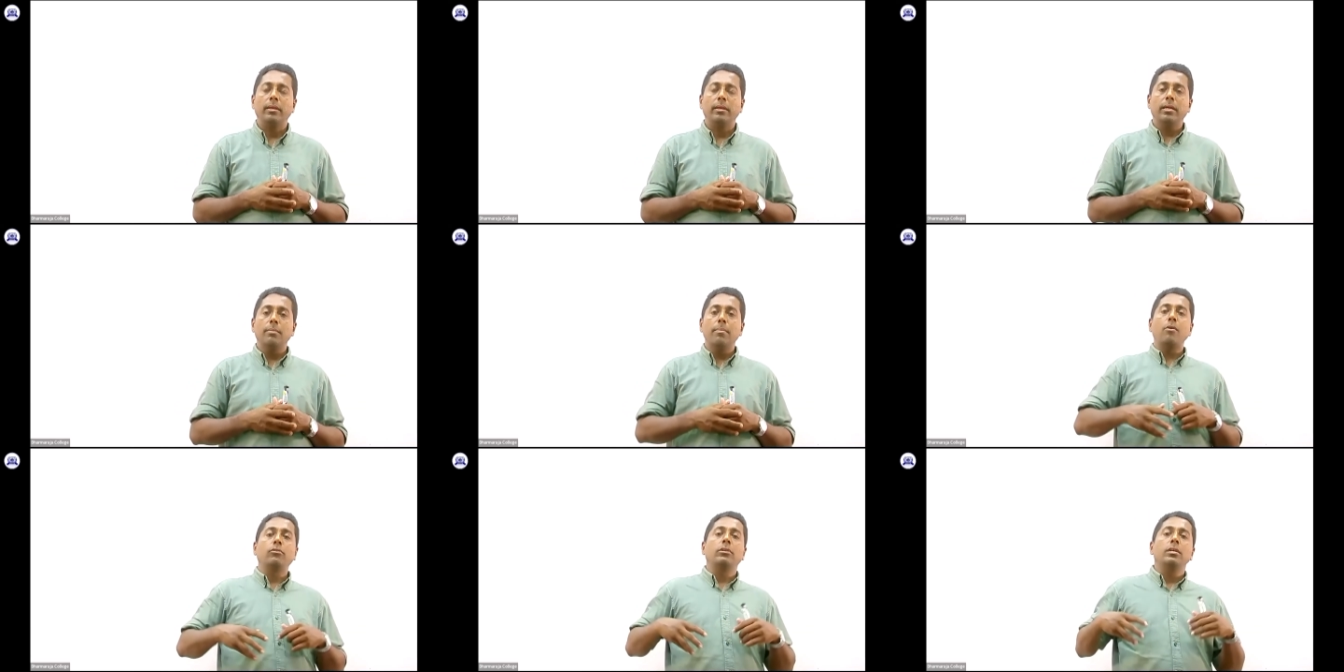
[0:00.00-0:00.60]

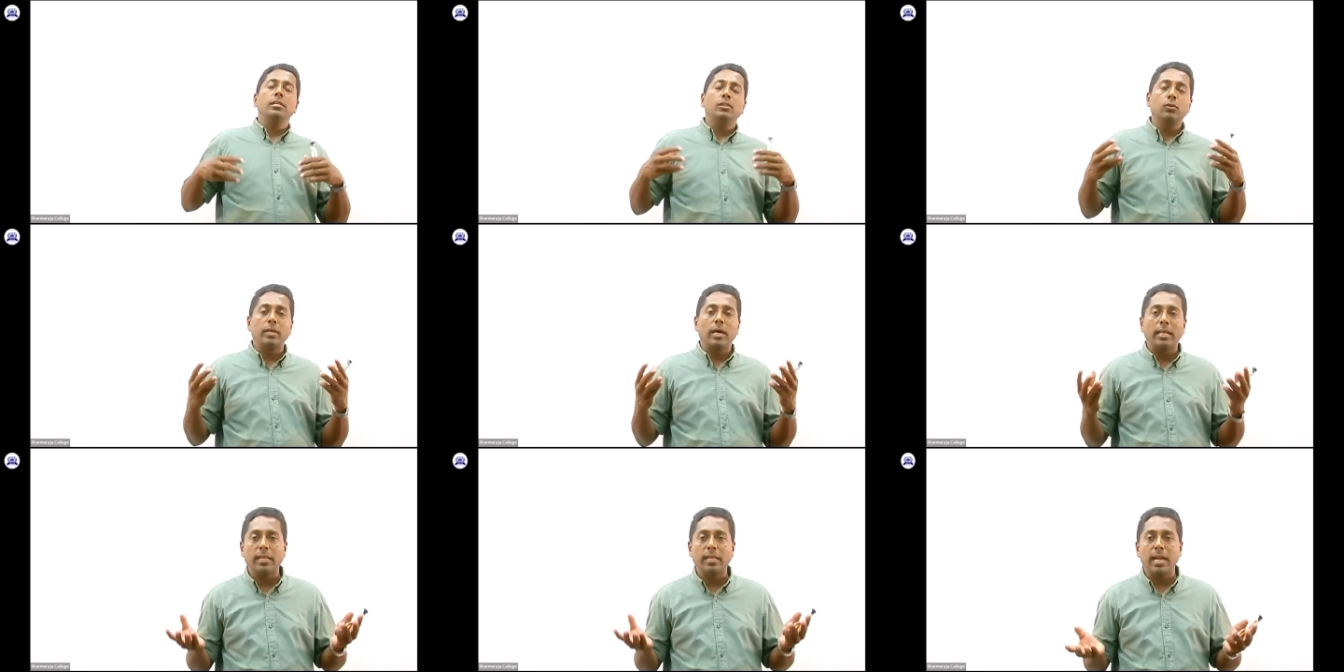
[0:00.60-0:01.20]
about
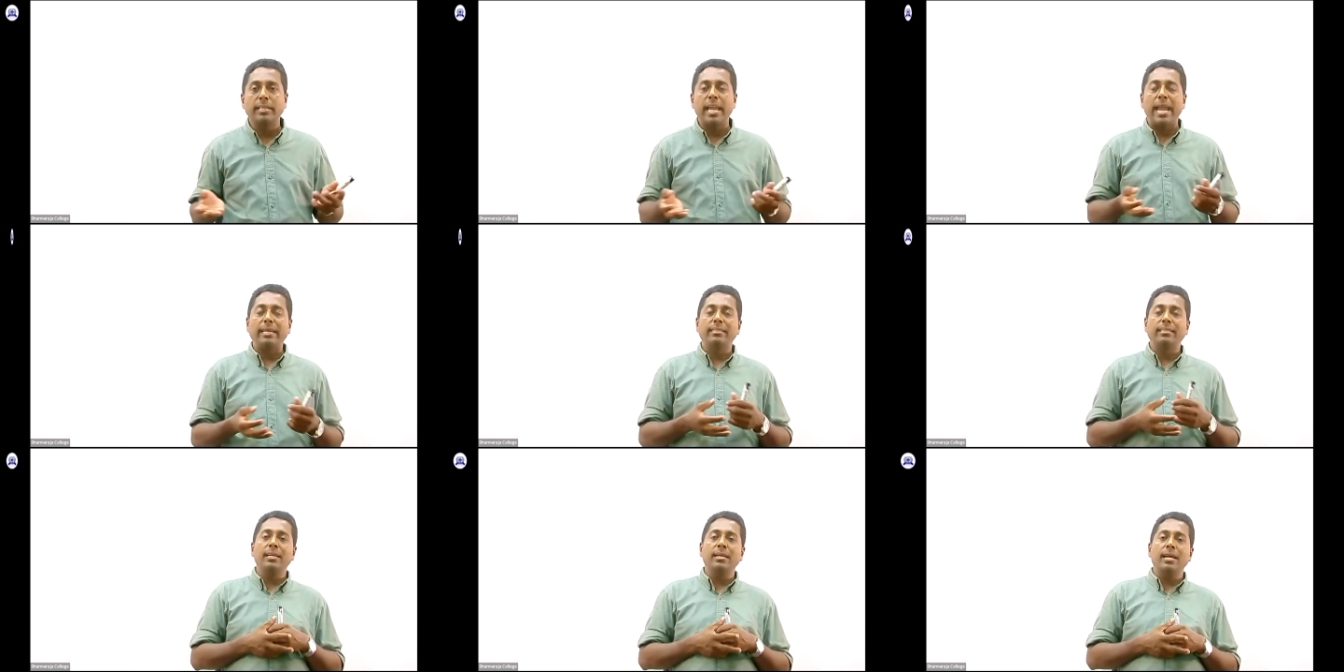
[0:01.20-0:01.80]
Sudhantika
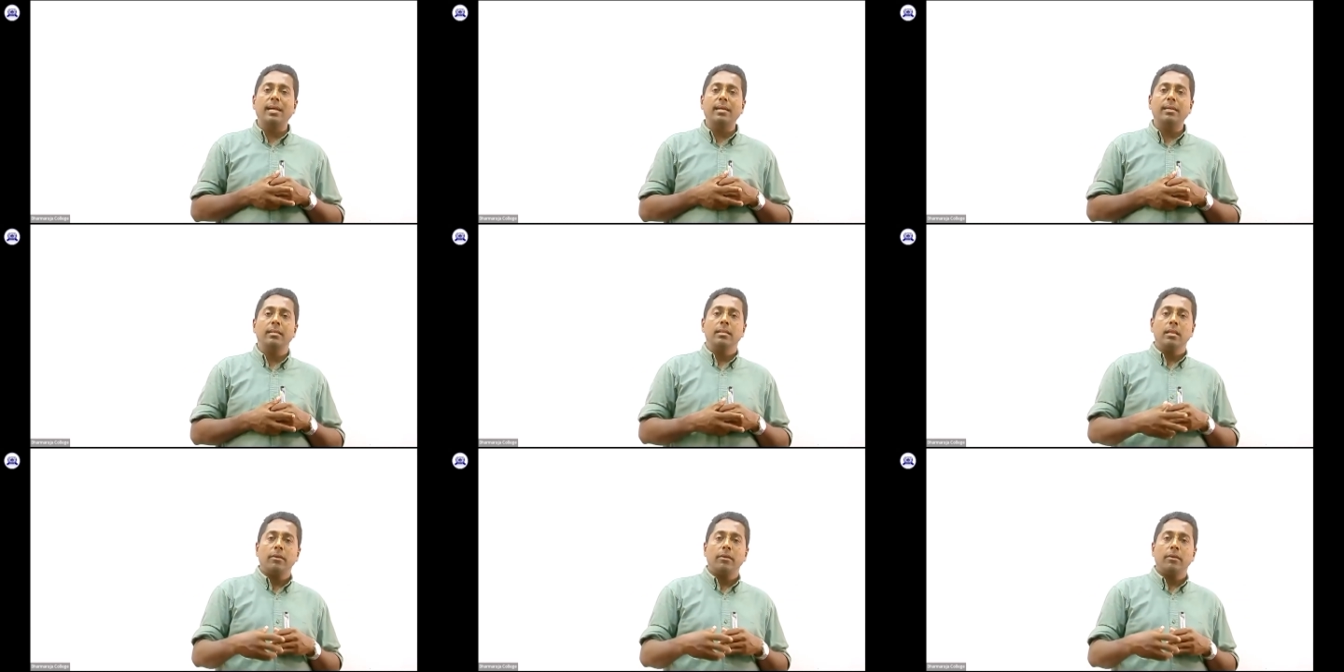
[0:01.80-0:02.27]
Jayasinghe.